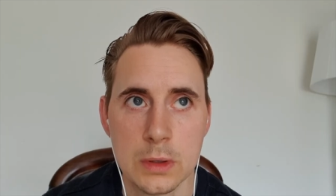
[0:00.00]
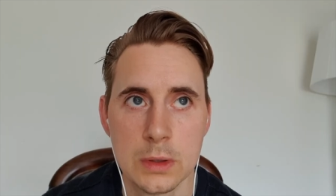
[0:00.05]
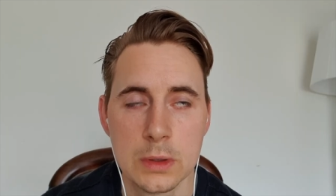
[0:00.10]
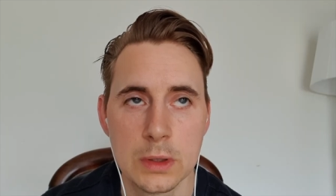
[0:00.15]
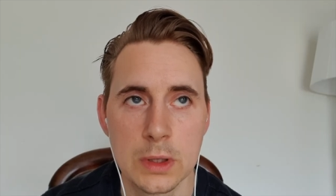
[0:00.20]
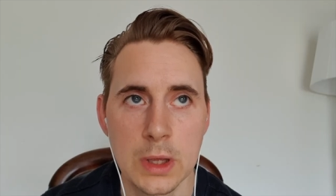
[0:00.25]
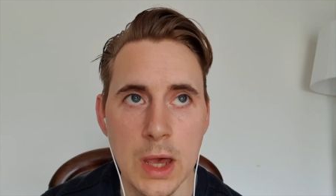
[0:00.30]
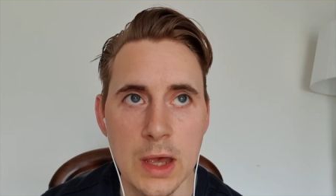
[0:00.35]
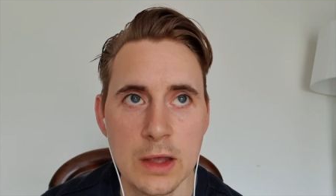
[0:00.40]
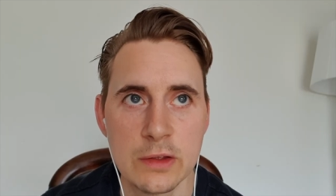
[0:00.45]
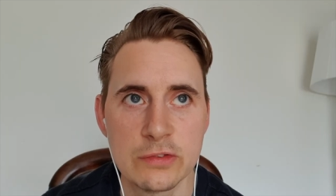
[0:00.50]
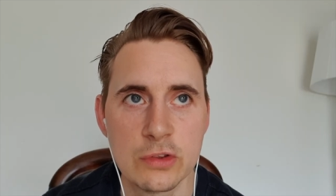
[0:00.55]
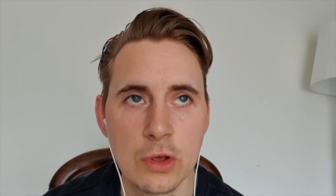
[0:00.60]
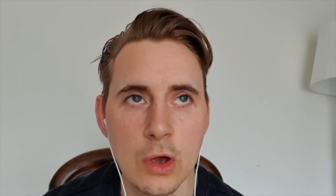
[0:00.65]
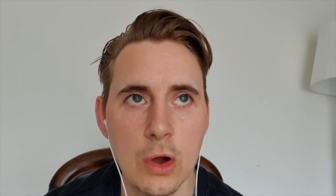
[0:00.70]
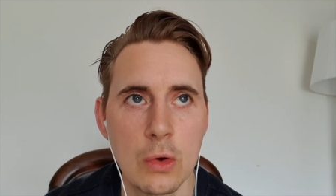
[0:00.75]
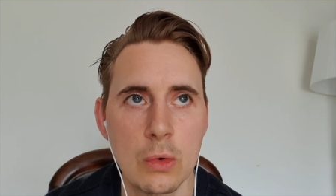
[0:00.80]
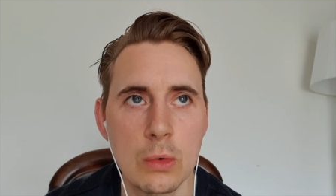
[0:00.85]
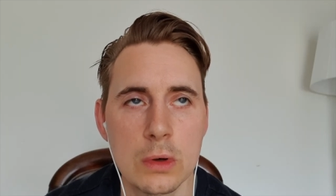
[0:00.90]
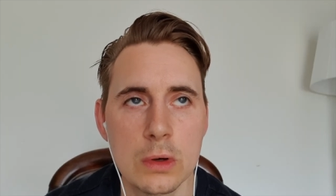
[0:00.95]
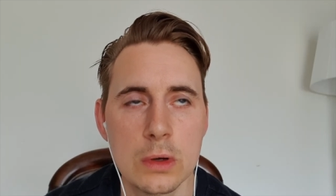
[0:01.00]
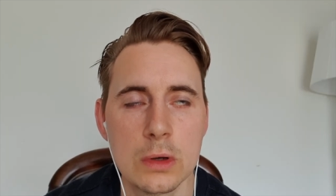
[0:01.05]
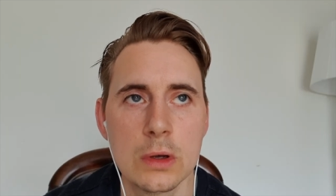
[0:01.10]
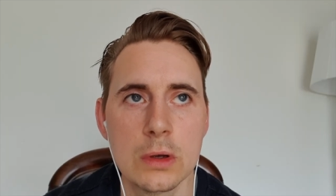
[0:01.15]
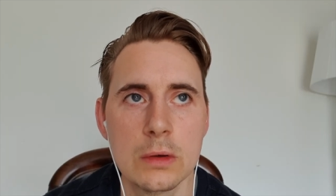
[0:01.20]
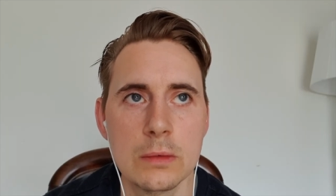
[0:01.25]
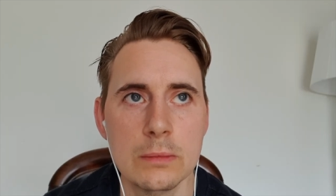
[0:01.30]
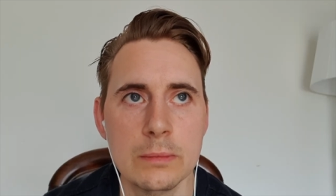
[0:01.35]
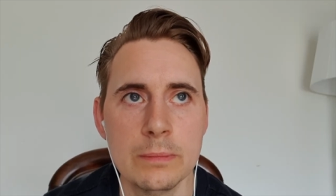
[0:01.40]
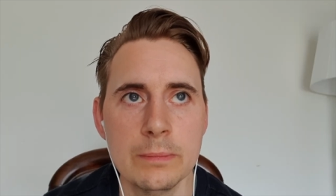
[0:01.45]
Yeah, so
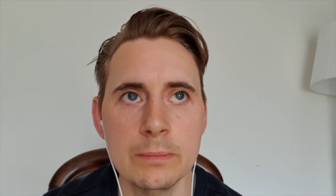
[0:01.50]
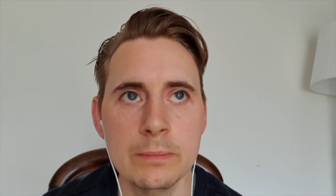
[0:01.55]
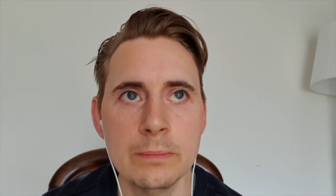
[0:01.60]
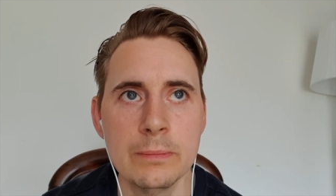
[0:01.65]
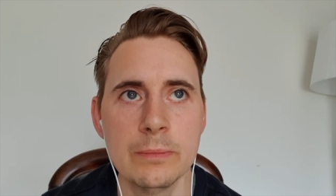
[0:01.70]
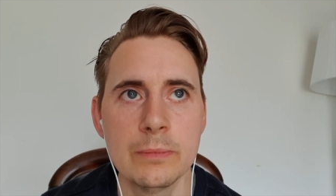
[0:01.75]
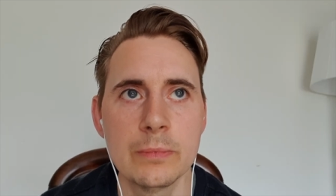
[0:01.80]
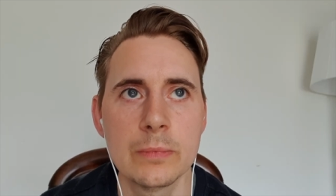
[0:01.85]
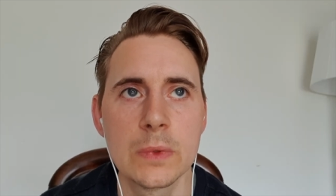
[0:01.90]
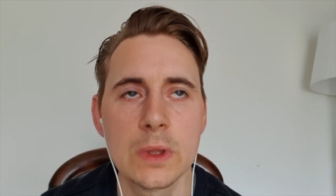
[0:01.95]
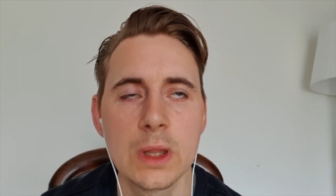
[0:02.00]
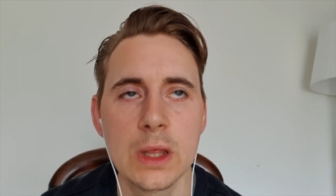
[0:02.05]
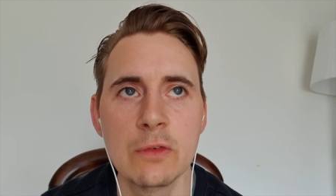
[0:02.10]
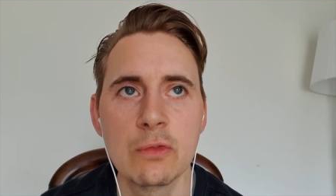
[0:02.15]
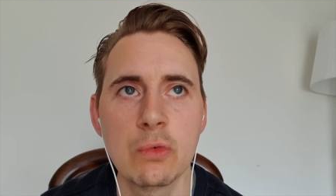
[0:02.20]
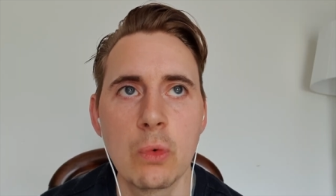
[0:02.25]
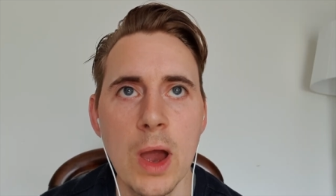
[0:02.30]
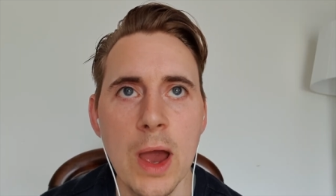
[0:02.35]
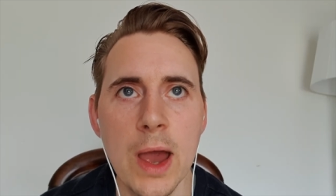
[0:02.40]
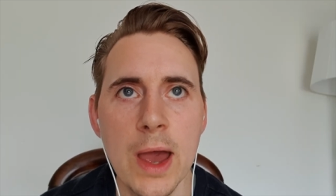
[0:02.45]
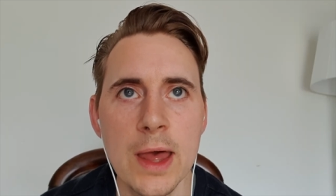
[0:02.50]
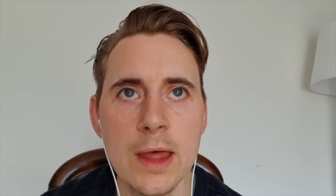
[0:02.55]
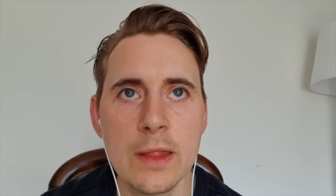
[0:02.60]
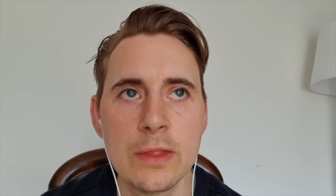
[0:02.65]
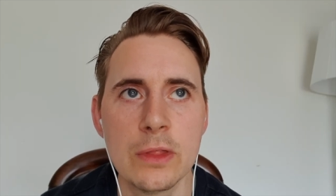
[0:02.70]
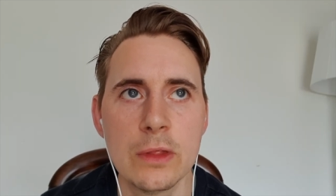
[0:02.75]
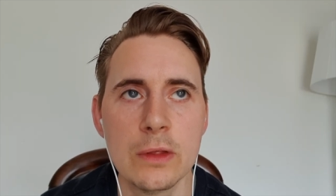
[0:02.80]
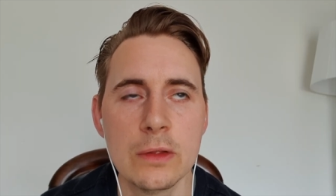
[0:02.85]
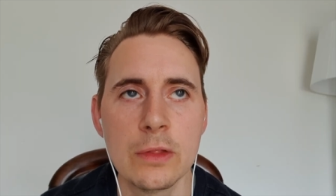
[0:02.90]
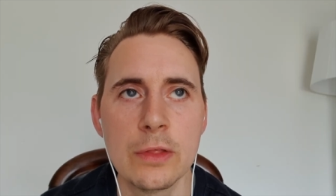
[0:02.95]
if we're
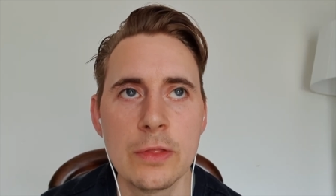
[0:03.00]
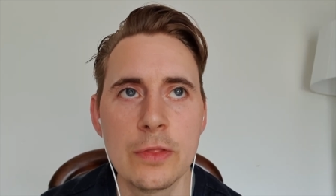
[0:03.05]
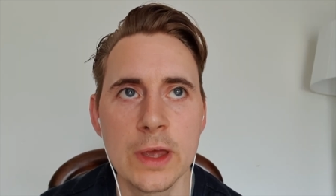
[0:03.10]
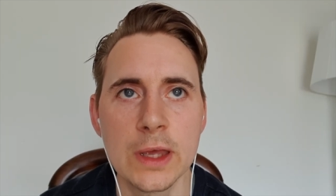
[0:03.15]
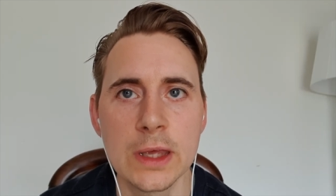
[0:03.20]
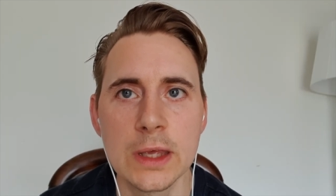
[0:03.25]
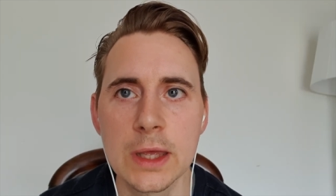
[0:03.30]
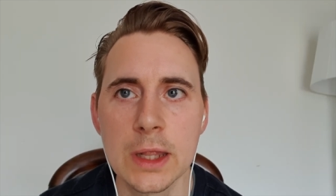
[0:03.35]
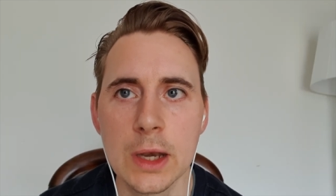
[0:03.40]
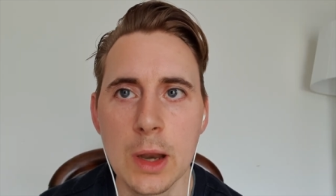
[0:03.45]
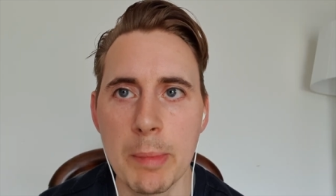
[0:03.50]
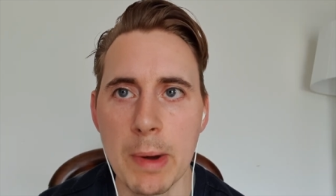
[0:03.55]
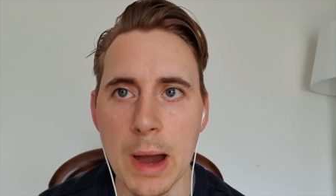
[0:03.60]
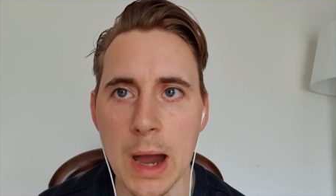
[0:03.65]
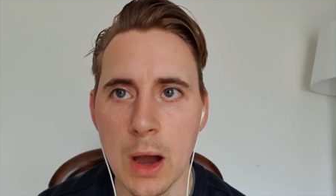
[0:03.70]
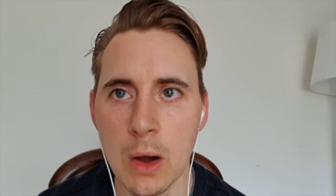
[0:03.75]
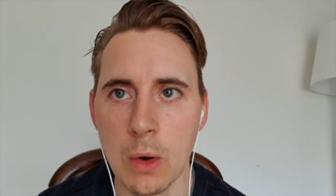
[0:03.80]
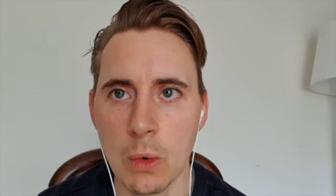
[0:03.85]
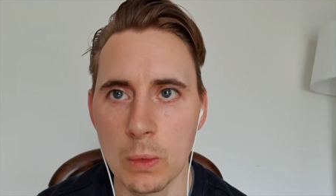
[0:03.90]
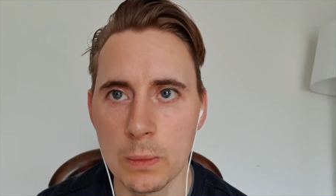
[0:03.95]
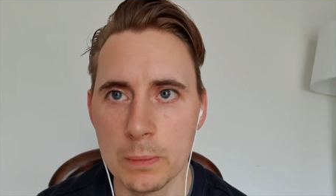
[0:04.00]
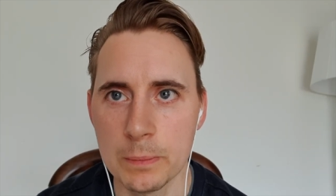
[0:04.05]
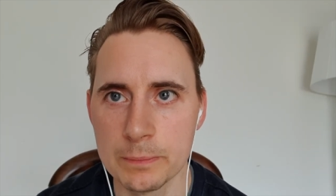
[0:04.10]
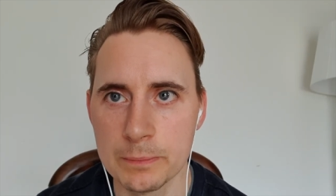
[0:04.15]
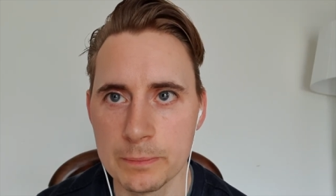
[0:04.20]
thinking about